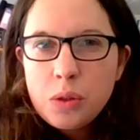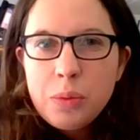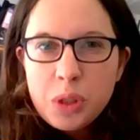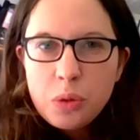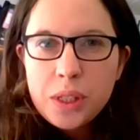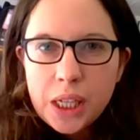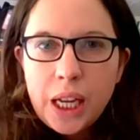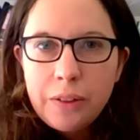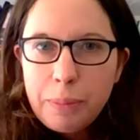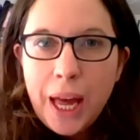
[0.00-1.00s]
almost always a
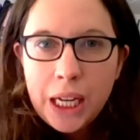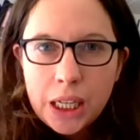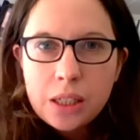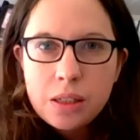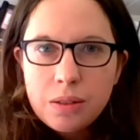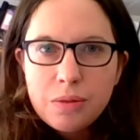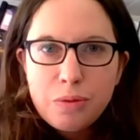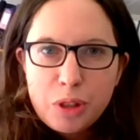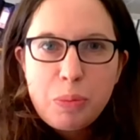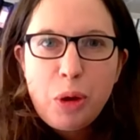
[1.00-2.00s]
kind of panicked
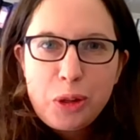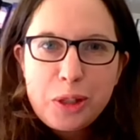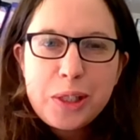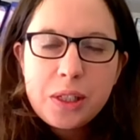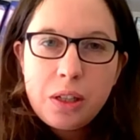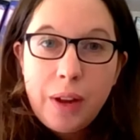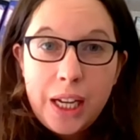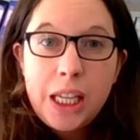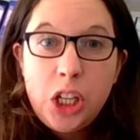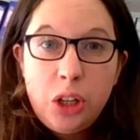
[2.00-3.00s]
response to
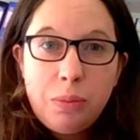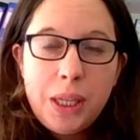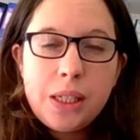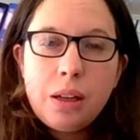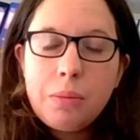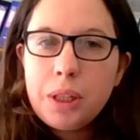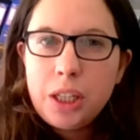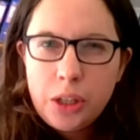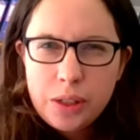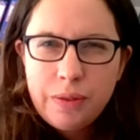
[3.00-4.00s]
any new medium and the
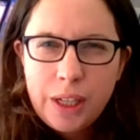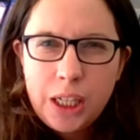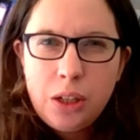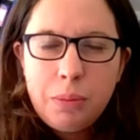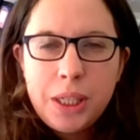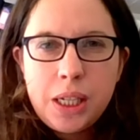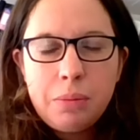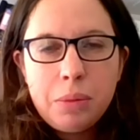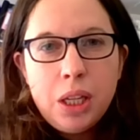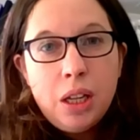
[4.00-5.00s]
use of any new
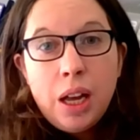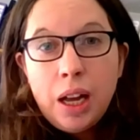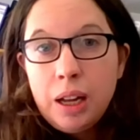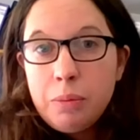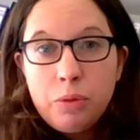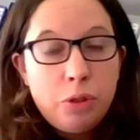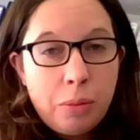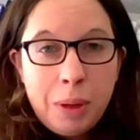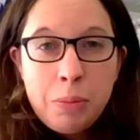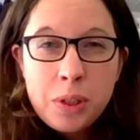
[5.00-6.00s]
medium for
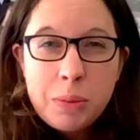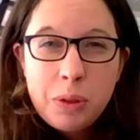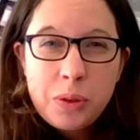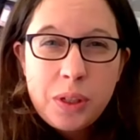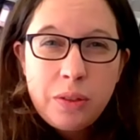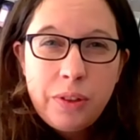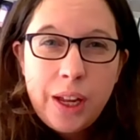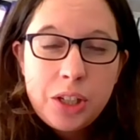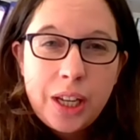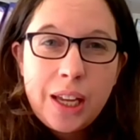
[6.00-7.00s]
remembrance, but also for
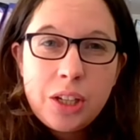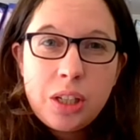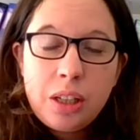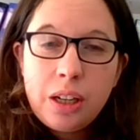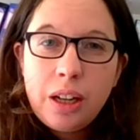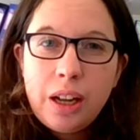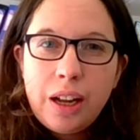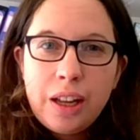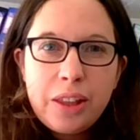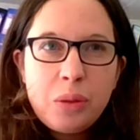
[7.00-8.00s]
education. And
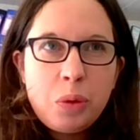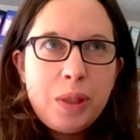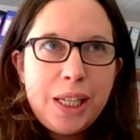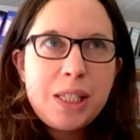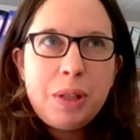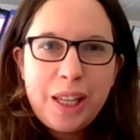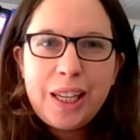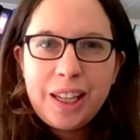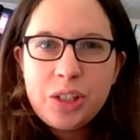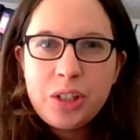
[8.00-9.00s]
I think what we need to be
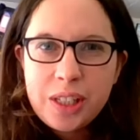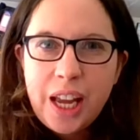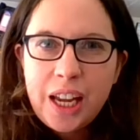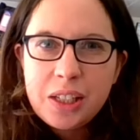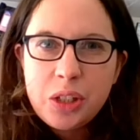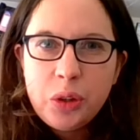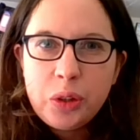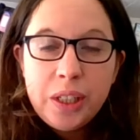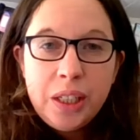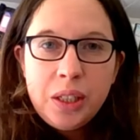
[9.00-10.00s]
thinking, as you say, is not
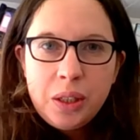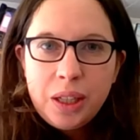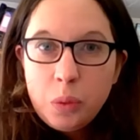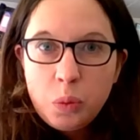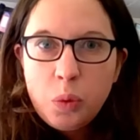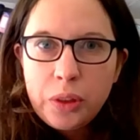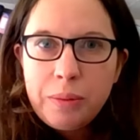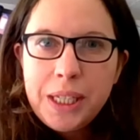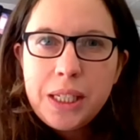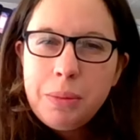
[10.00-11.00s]
what the
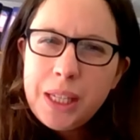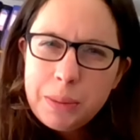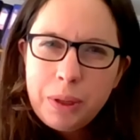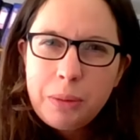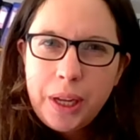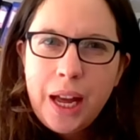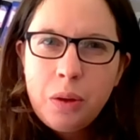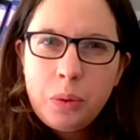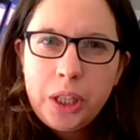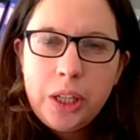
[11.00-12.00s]
medium is, but
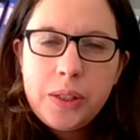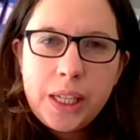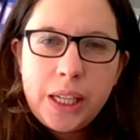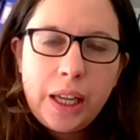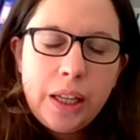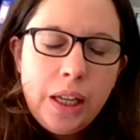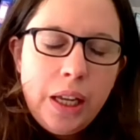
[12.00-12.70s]
how we're using it.